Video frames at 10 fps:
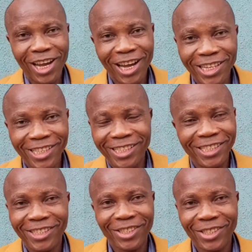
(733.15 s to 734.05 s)

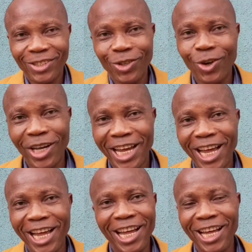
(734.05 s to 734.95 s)
is no
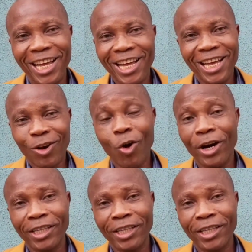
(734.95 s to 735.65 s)
longer current.